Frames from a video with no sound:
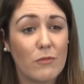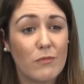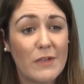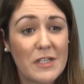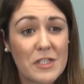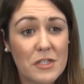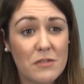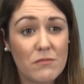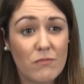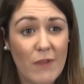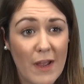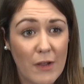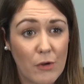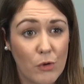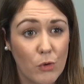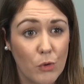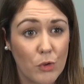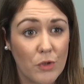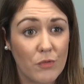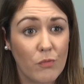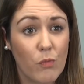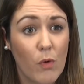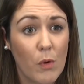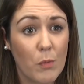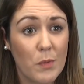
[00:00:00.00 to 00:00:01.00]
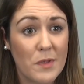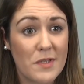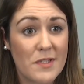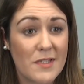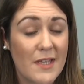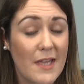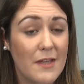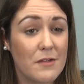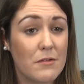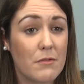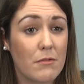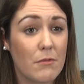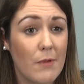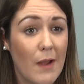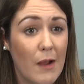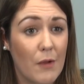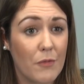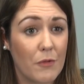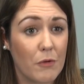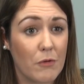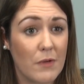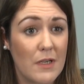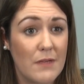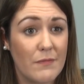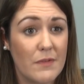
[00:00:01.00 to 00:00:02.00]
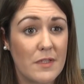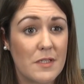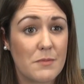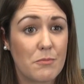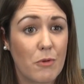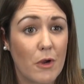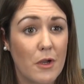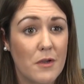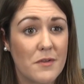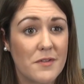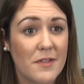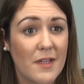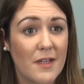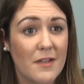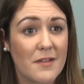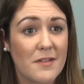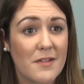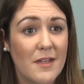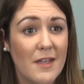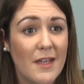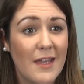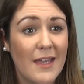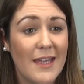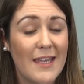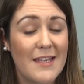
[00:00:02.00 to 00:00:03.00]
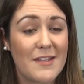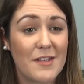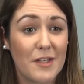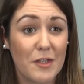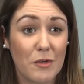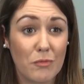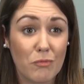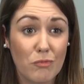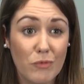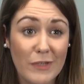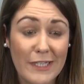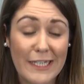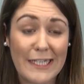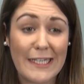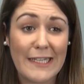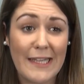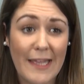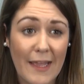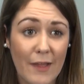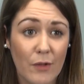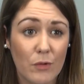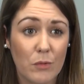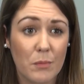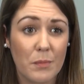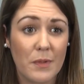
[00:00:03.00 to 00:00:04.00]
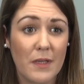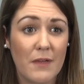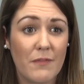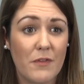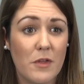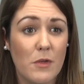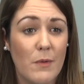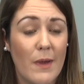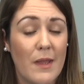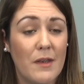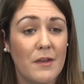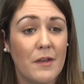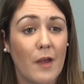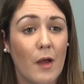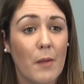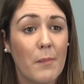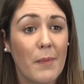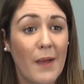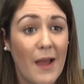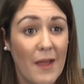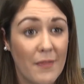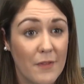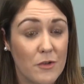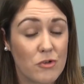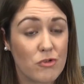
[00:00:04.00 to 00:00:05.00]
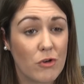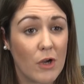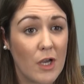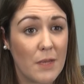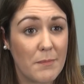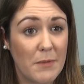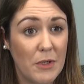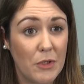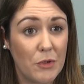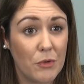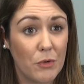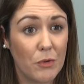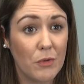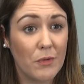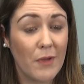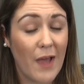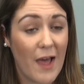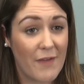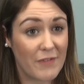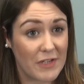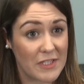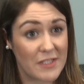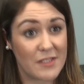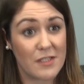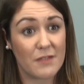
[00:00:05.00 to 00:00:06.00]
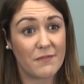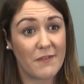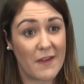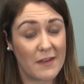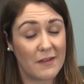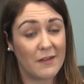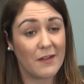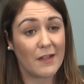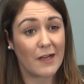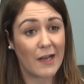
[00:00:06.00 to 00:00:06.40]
a written record of what was said throughout the grievance process is going to really help if you end up at the tribunal having to defend a